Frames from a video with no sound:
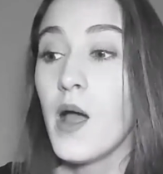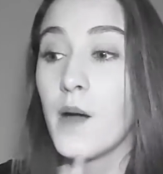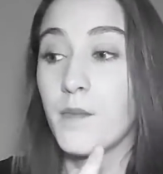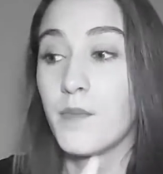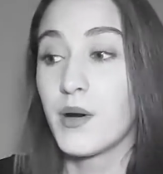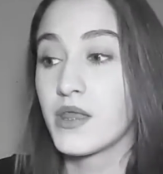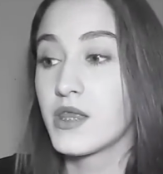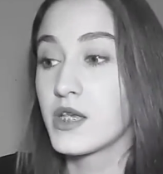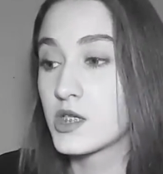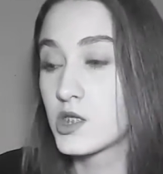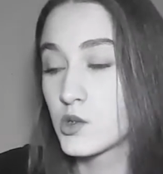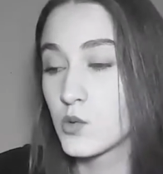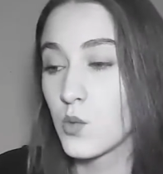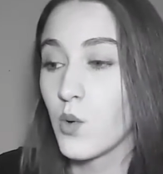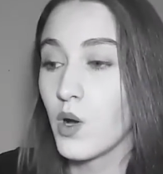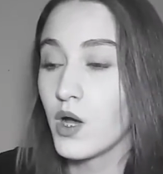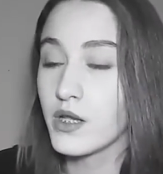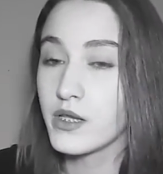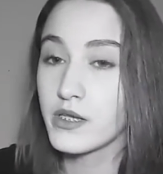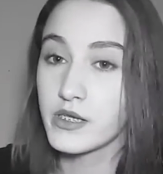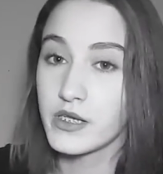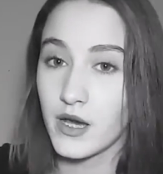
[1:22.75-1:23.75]
But this
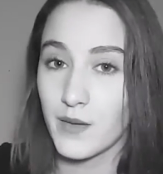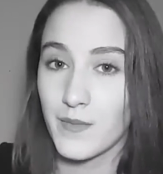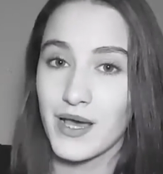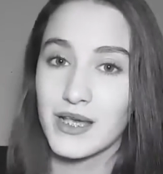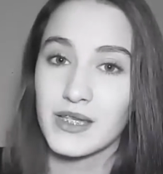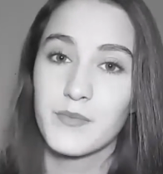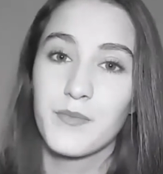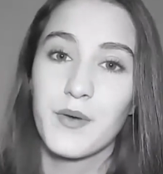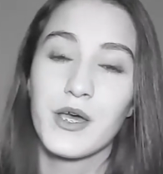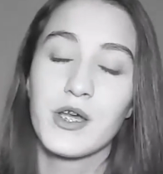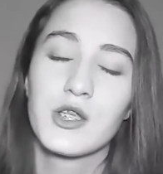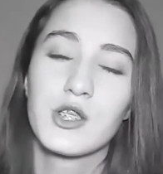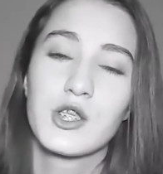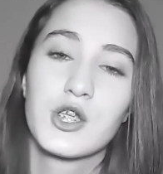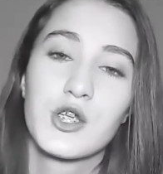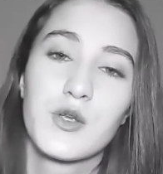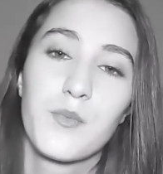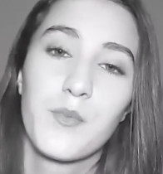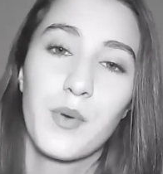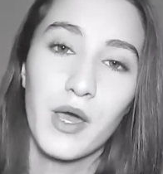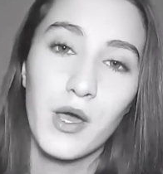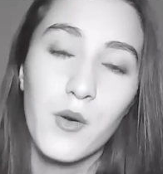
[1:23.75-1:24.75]
one dumbass
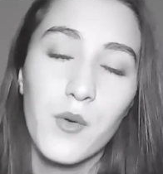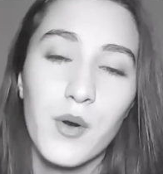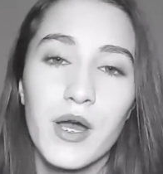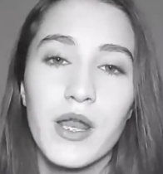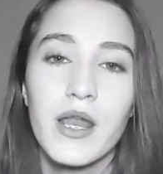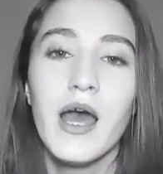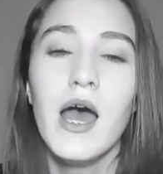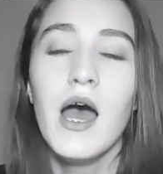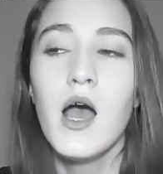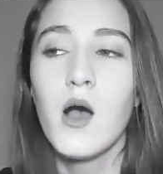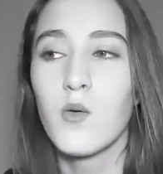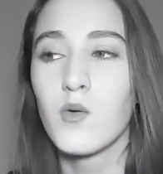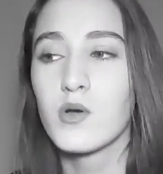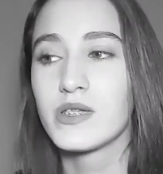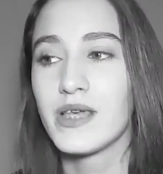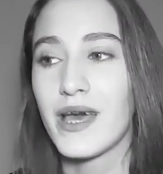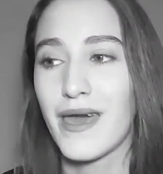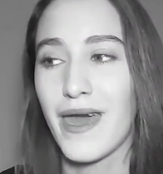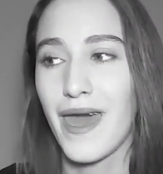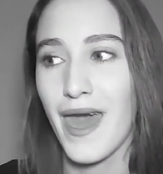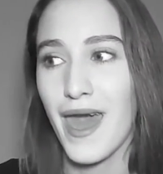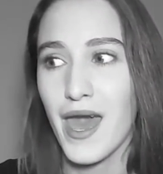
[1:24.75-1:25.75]
bitch penguin was
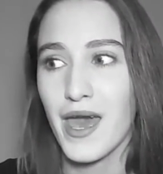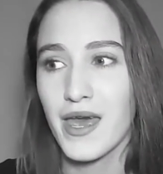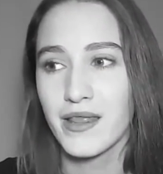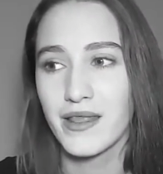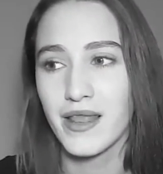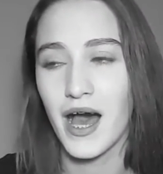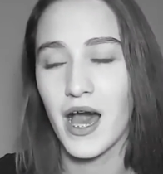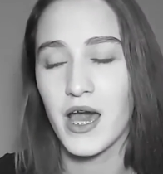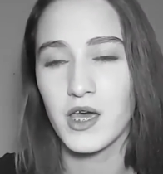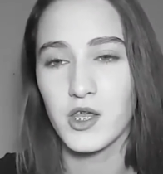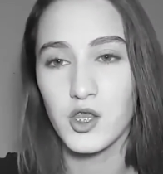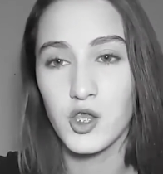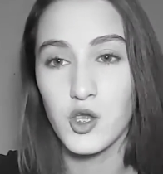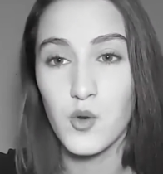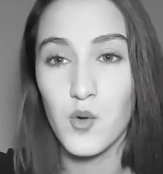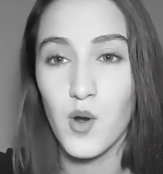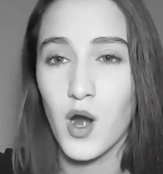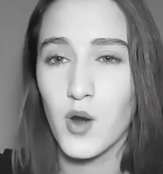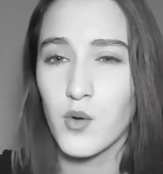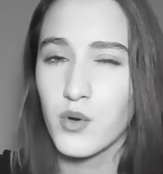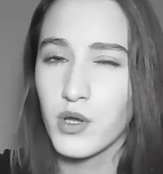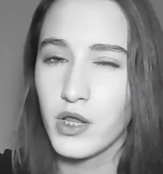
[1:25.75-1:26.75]
like, "Hey lion,
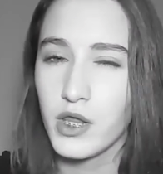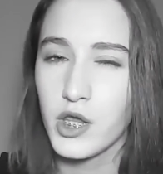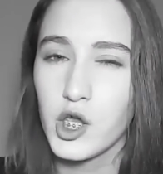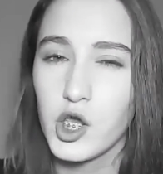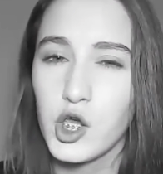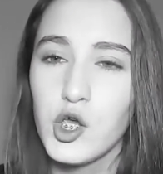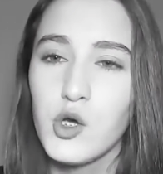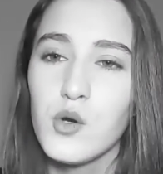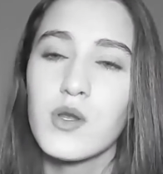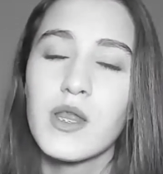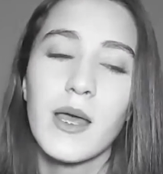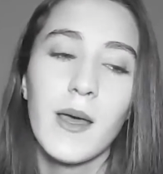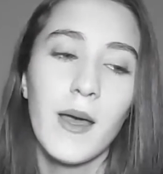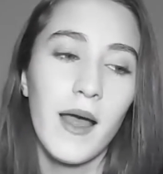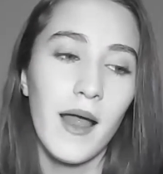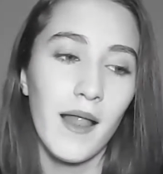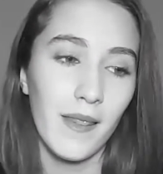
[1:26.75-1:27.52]
you are really cute.